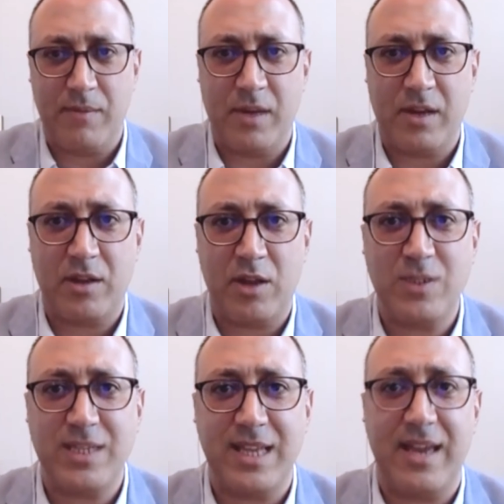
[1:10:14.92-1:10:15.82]

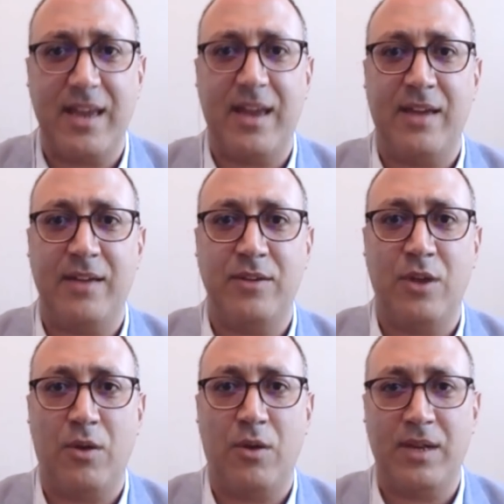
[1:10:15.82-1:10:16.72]
closely,
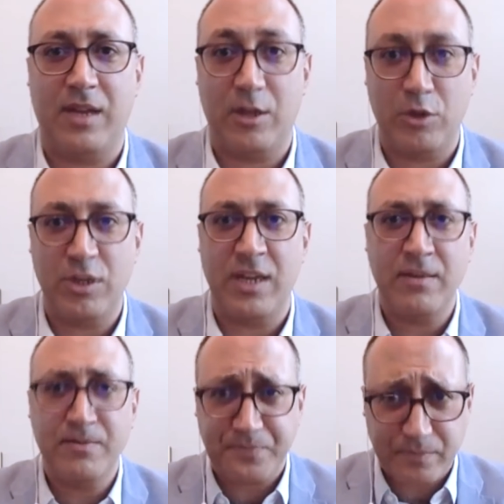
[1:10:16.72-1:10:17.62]
including,
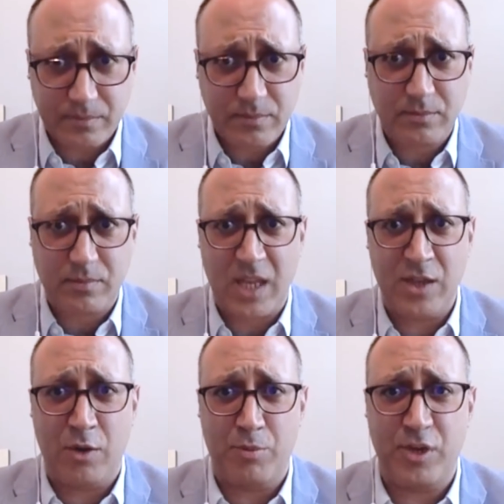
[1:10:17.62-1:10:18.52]

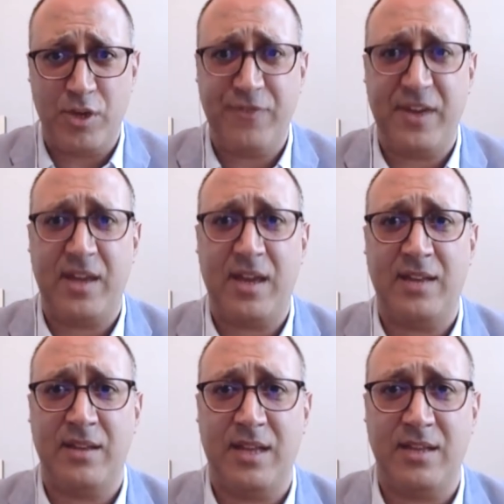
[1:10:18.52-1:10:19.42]
briefing
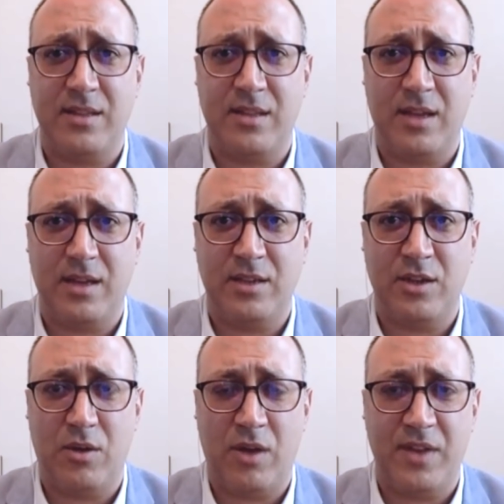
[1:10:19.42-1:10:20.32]
and
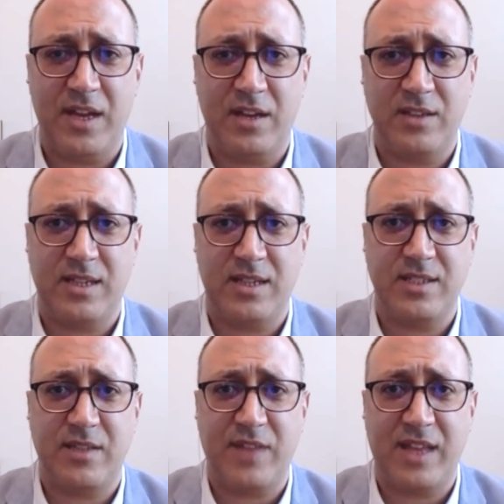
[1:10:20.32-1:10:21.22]
on the Hill and
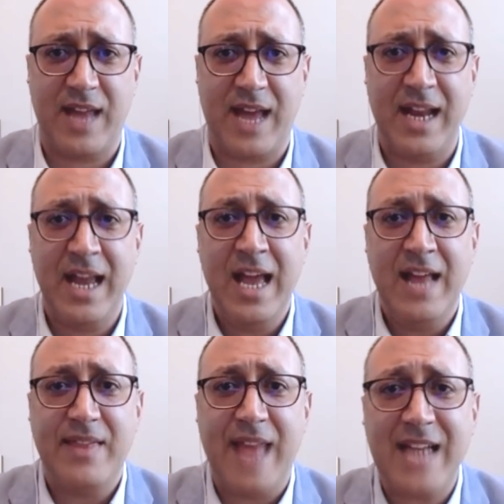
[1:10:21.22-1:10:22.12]
stuff like that,
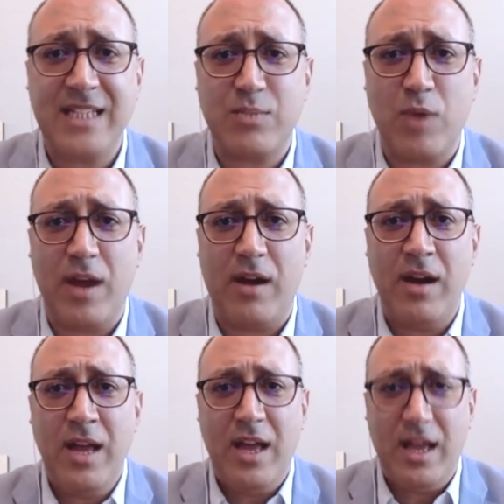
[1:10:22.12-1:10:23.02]
that's
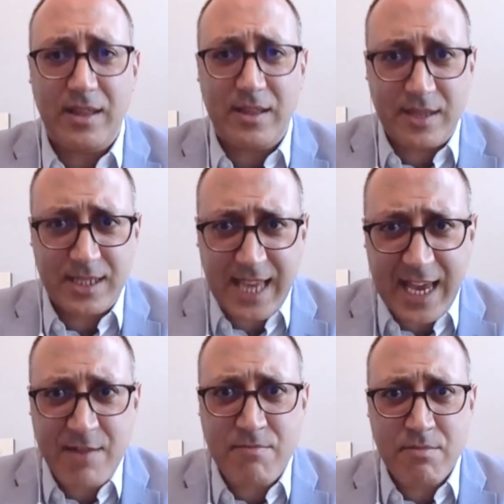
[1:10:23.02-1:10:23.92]
where the
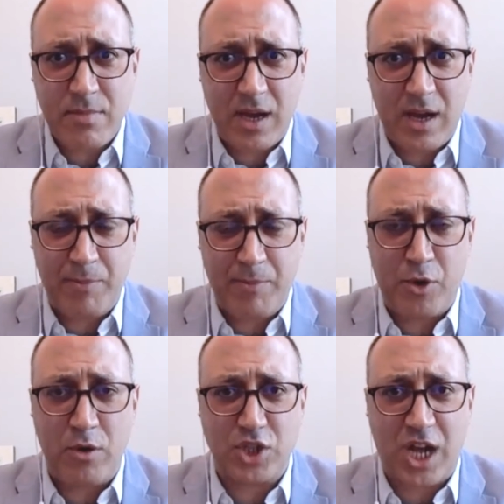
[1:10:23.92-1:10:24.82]
same
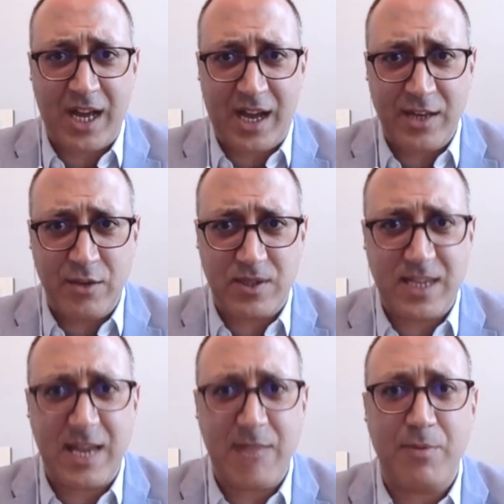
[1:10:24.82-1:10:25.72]
approach, I use the
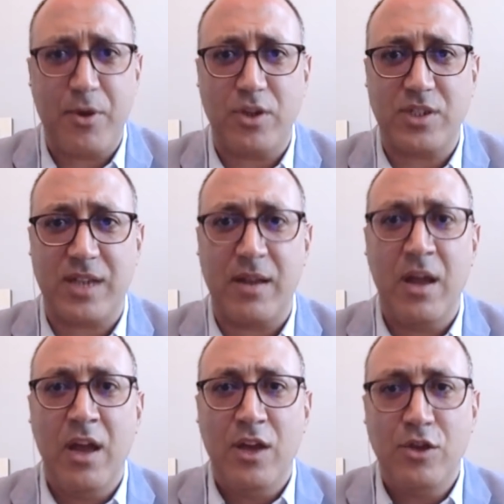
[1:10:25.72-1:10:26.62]
same approach, is like,
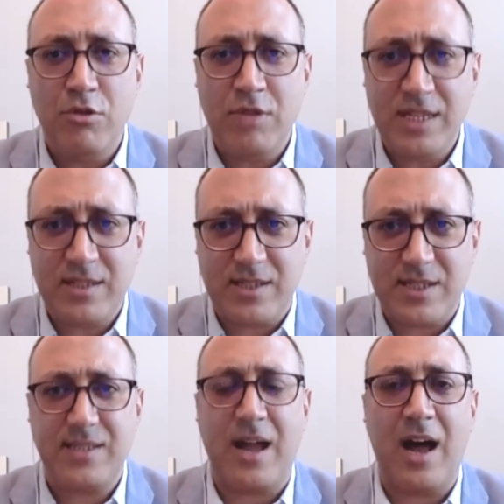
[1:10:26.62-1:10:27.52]
you need to
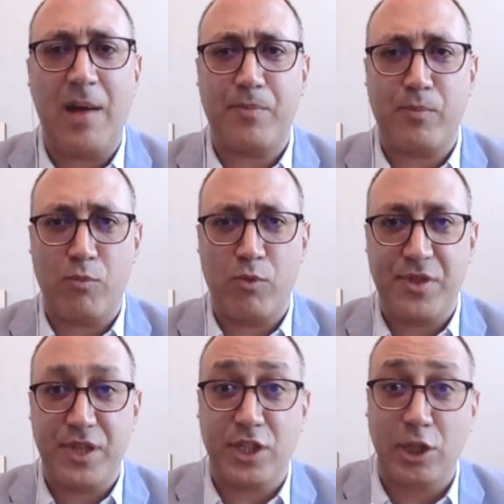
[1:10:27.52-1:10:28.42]
stop with
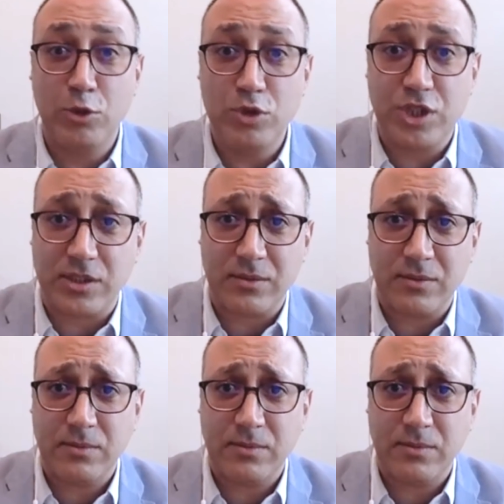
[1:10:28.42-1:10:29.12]
the delusion.